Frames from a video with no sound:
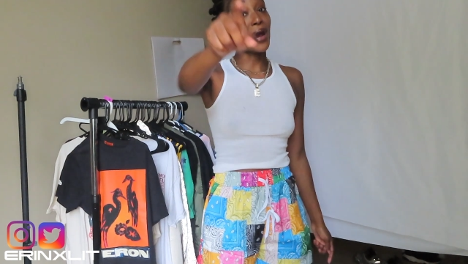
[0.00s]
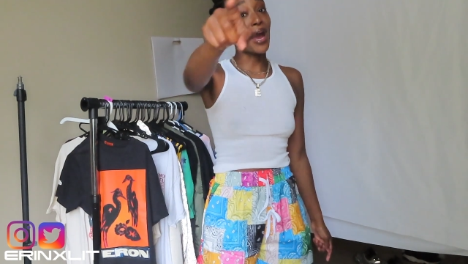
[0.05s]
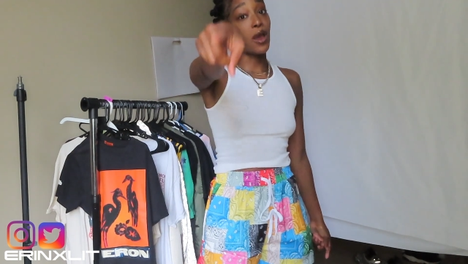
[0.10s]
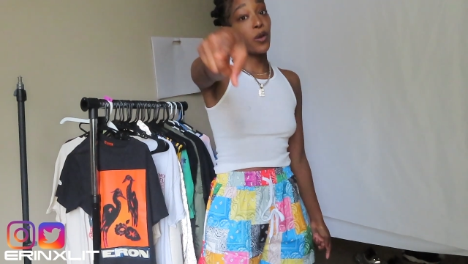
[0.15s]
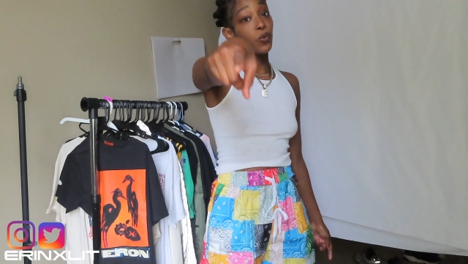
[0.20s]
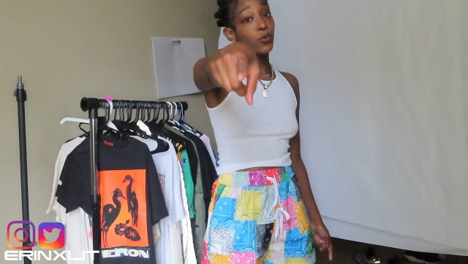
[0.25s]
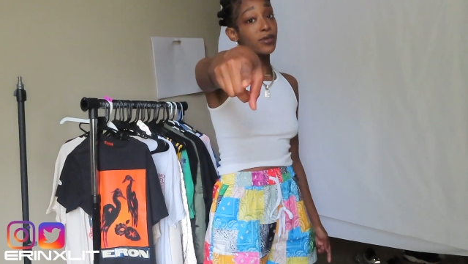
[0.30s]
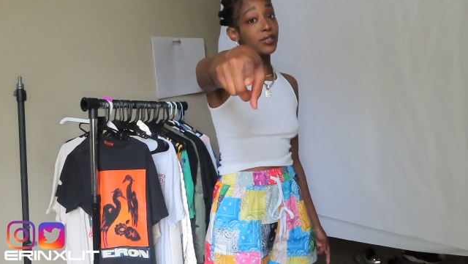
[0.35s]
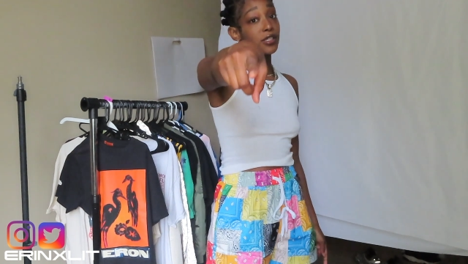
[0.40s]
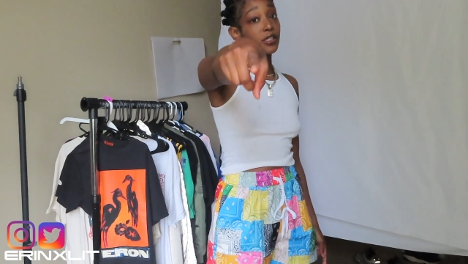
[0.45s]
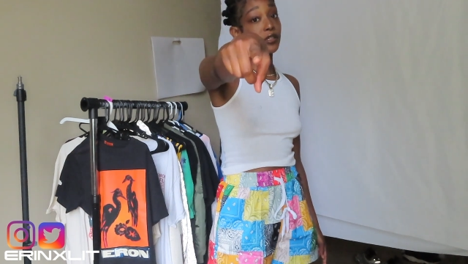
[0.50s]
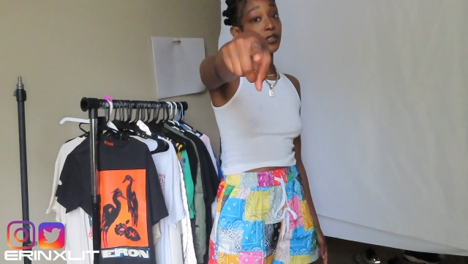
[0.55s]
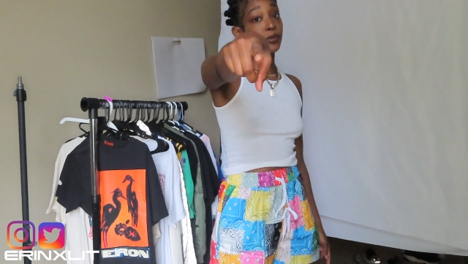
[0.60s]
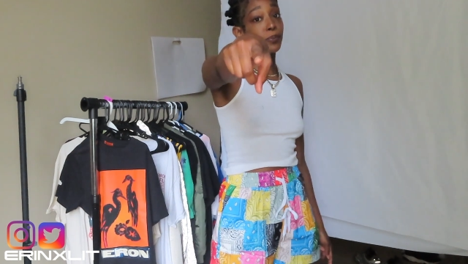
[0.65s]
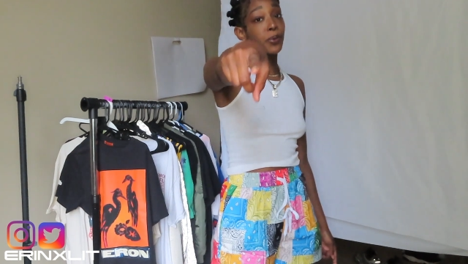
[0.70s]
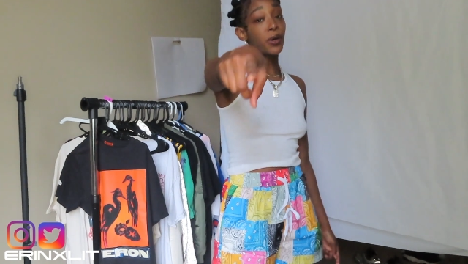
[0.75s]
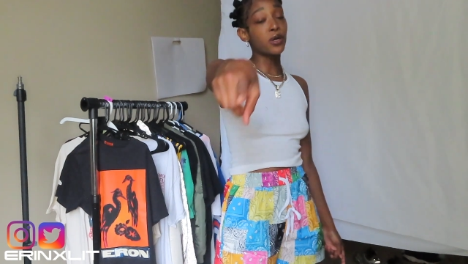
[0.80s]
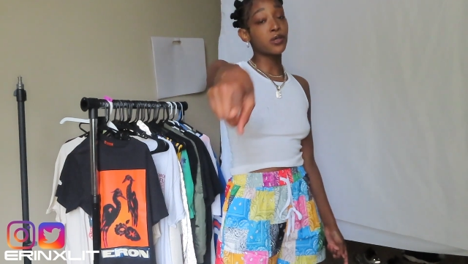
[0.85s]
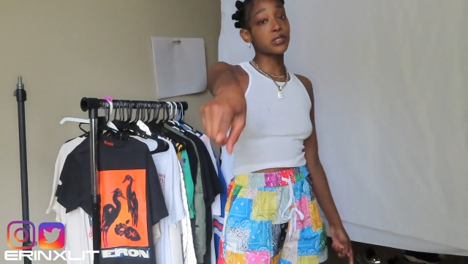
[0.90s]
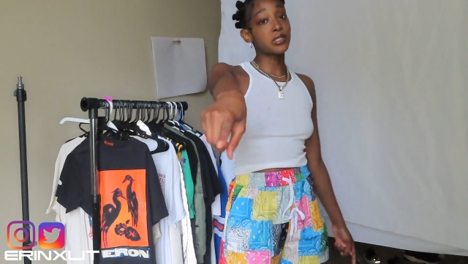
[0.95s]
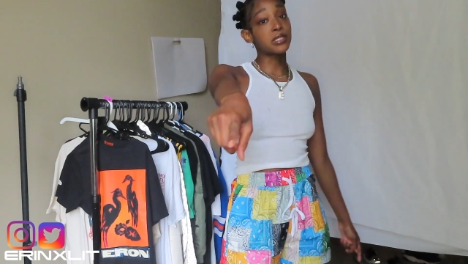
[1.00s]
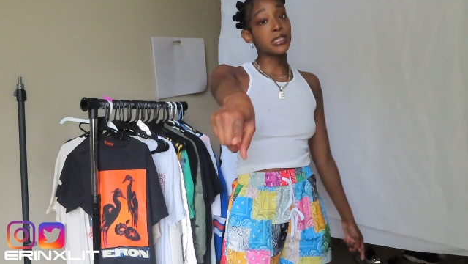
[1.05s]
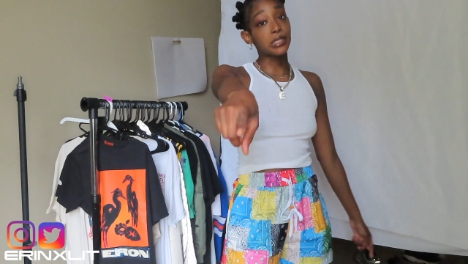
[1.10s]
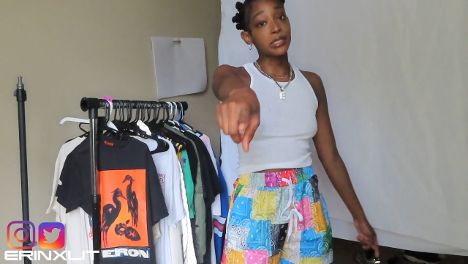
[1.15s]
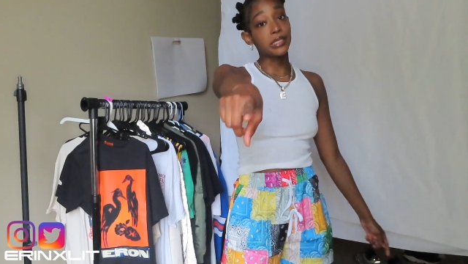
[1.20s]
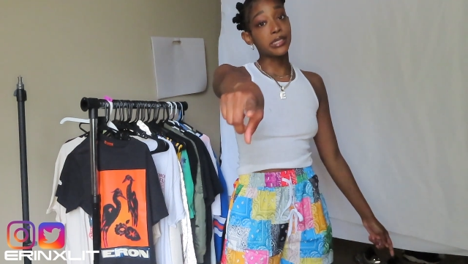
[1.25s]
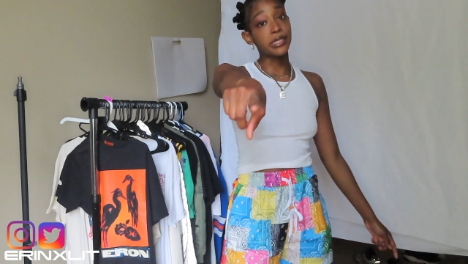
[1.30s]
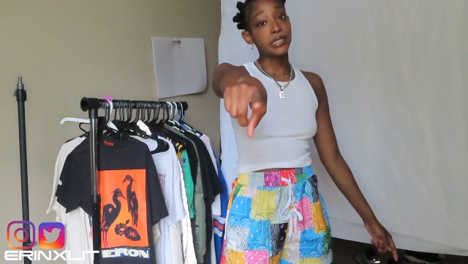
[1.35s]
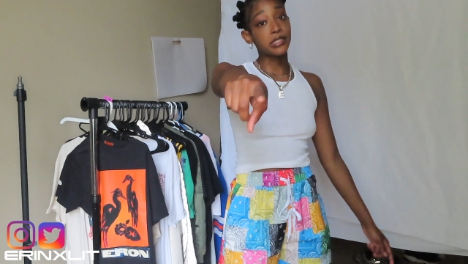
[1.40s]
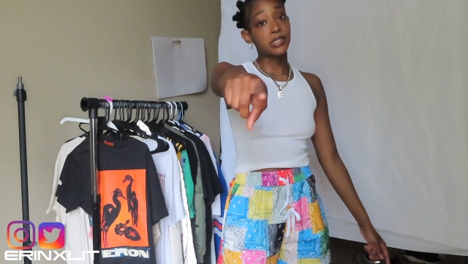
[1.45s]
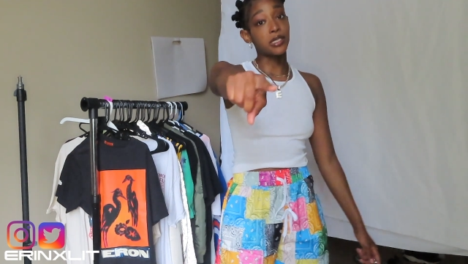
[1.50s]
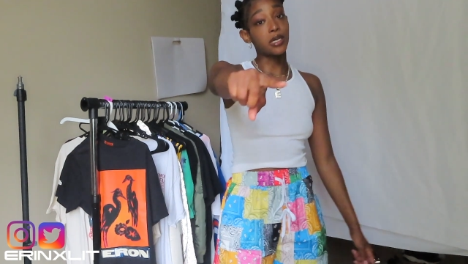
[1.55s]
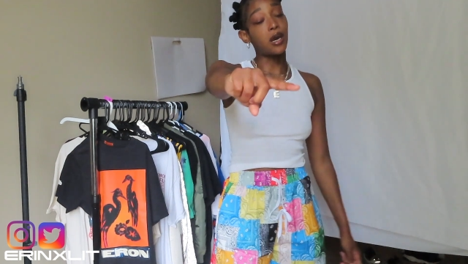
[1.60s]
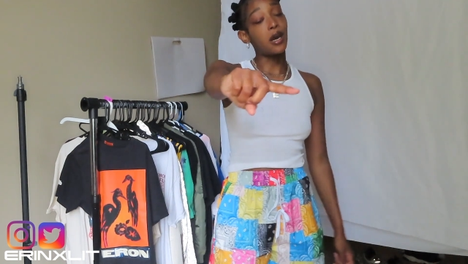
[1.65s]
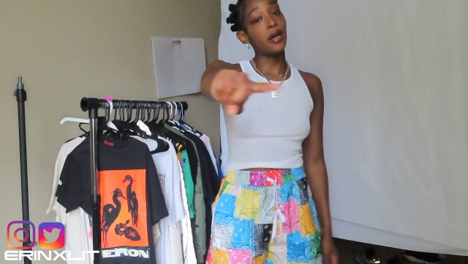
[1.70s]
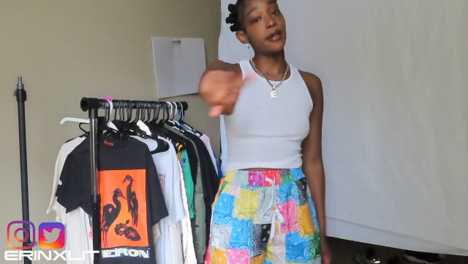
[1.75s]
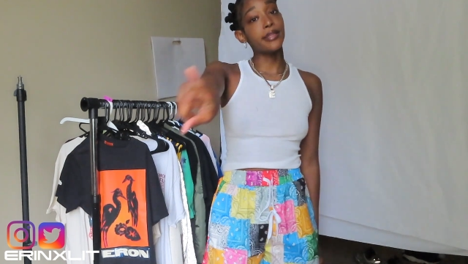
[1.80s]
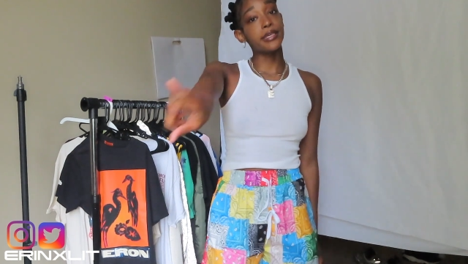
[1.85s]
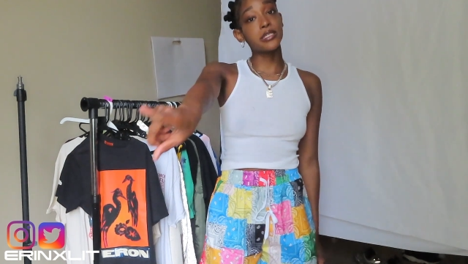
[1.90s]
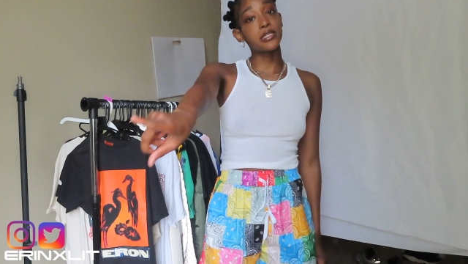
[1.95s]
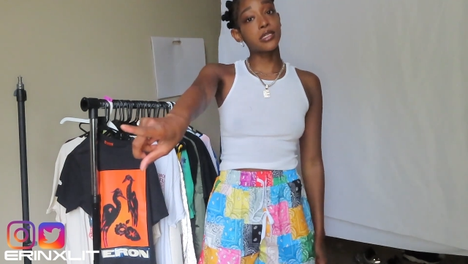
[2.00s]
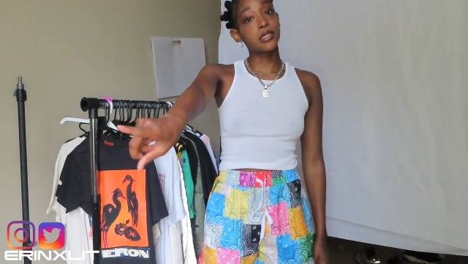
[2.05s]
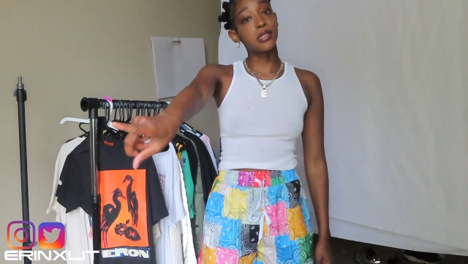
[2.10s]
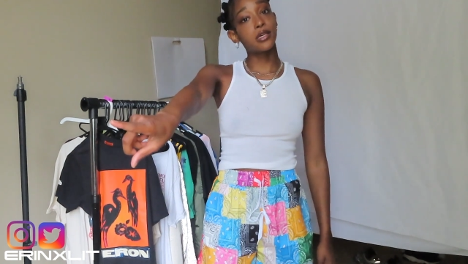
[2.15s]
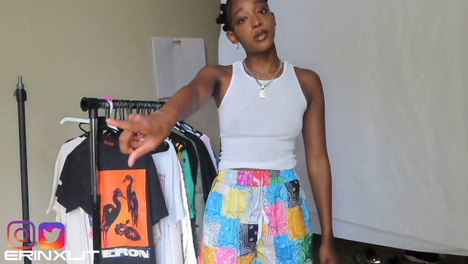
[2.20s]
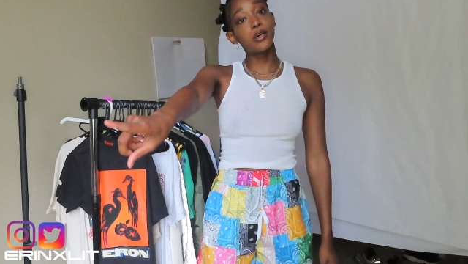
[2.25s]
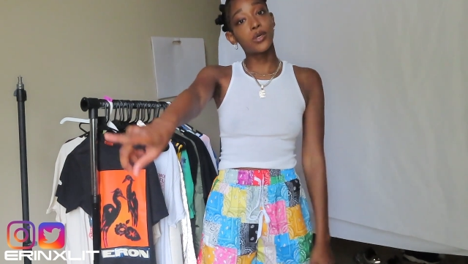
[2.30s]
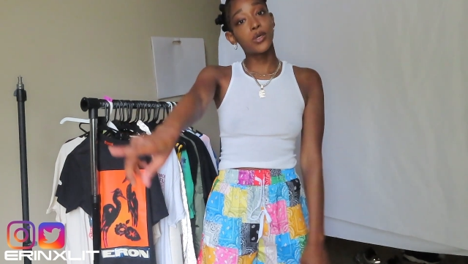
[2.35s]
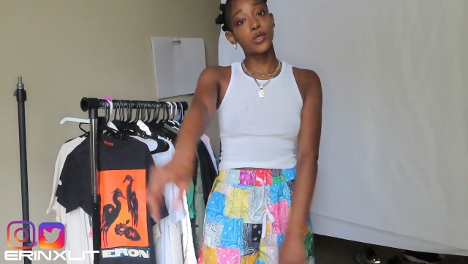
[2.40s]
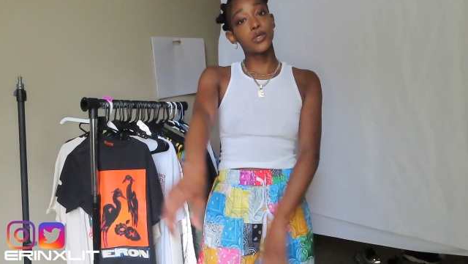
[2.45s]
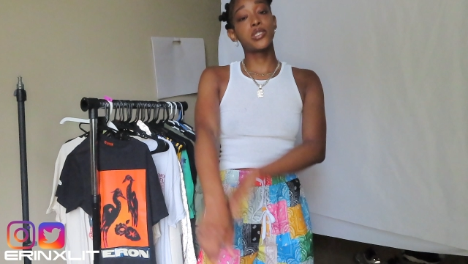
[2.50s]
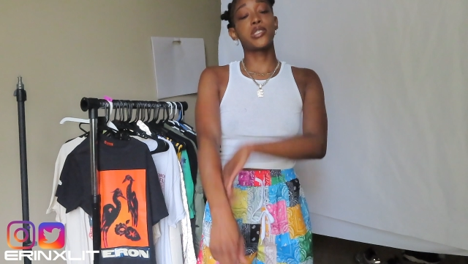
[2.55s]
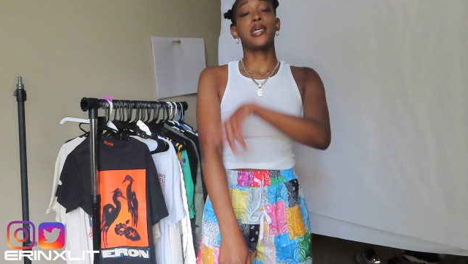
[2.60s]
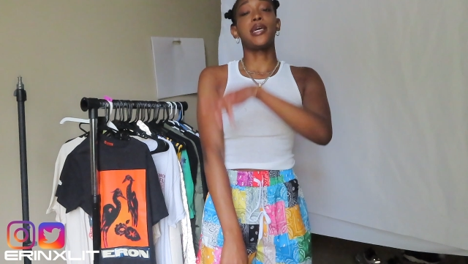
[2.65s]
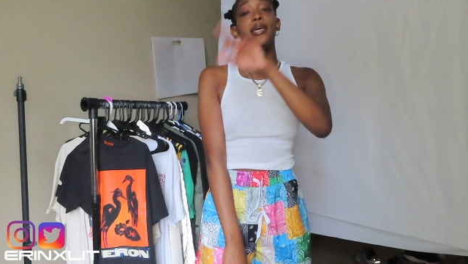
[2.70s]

I will post the links to all these clothes